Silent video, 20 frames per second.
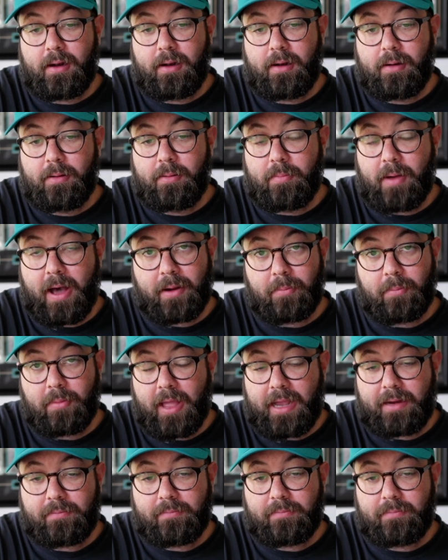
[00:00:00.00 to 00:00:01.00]
Bottom
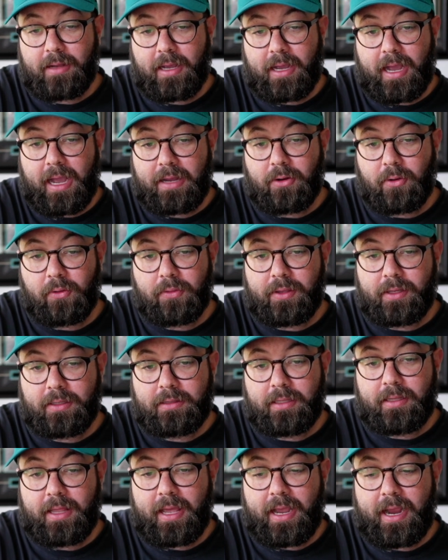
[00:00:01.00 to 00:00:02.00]
line, I don't think
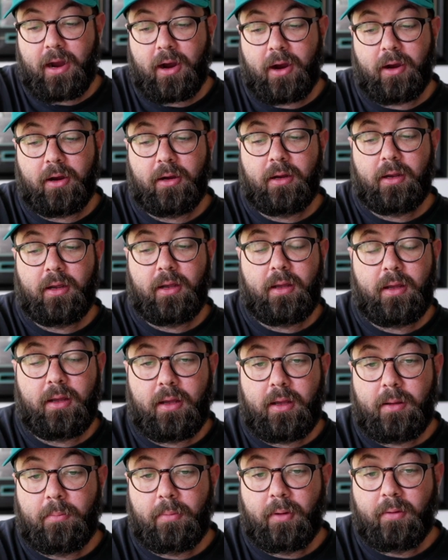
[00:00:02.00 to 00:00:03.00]
that they are
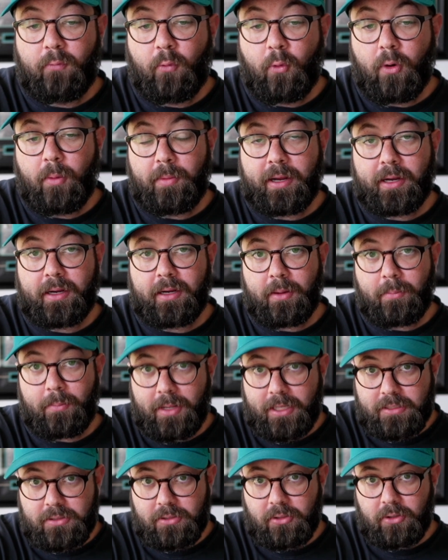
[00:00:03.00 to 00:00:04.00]
performing
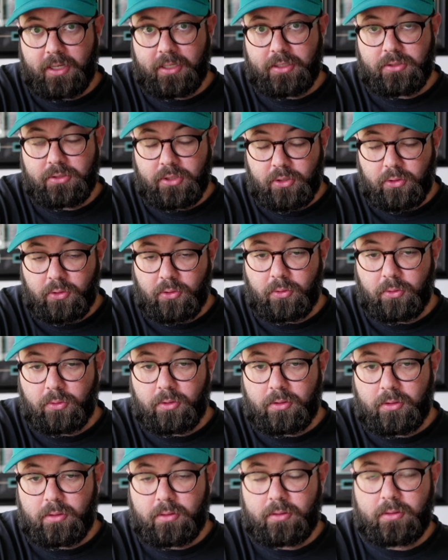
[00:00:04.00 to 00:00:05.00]
commensurate to
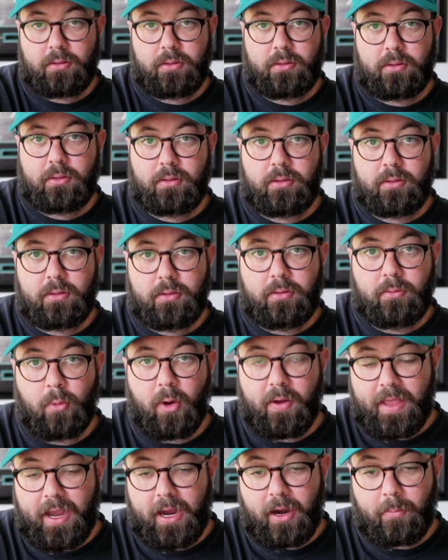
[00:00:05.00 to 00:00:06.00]

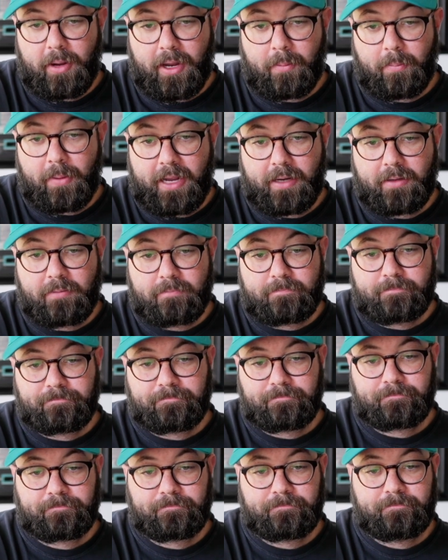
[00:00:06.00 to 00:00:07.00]
what they are being paid.
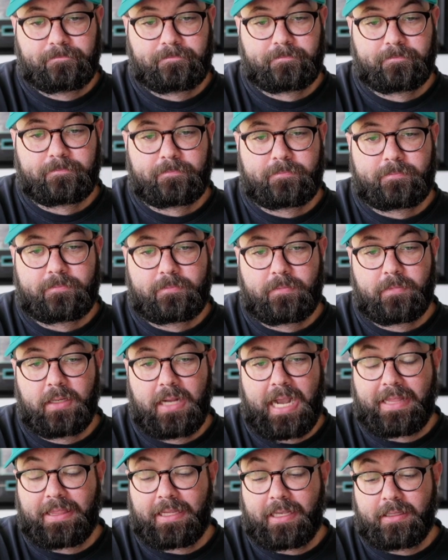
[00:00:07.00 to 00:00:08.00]

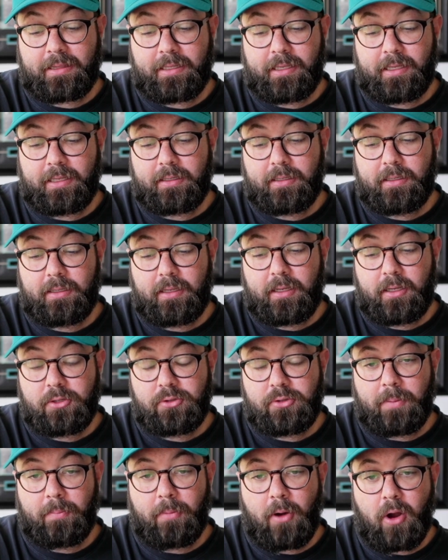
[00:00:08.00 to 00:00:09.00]
I think that
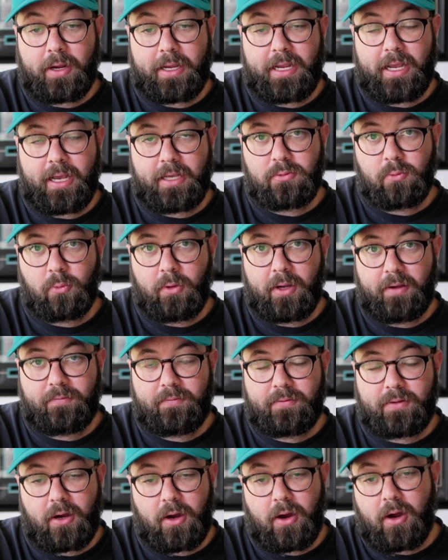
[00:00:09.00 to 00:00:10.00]
Trent Baalke has
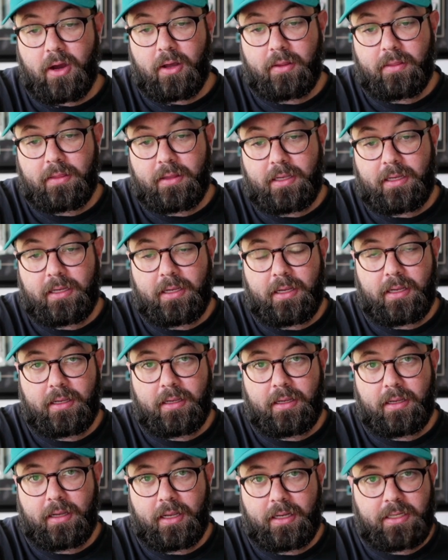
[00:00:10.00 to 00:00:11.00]
whiffed on the
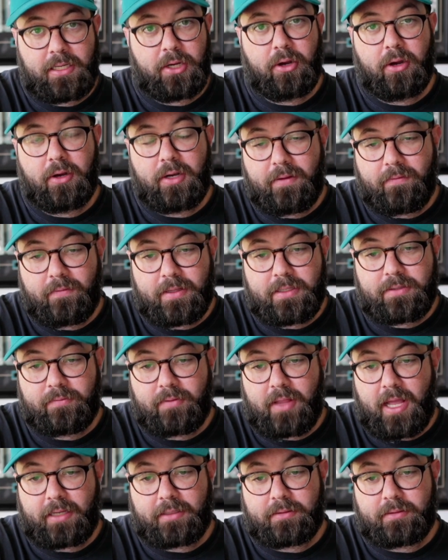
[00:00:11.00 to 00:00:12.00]
interior defensive line.